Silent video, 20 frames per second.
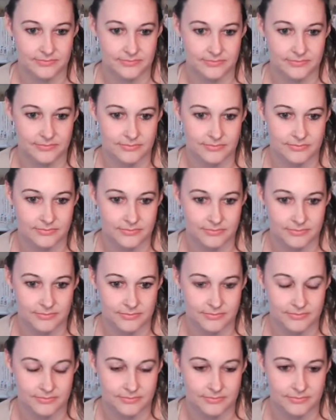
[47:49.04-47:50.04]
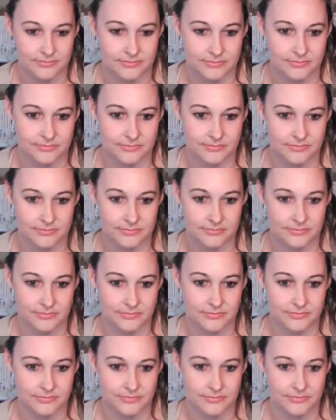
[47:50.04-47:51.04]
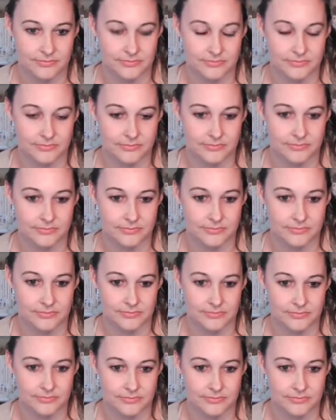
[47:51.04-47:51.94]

The person shown says nothing.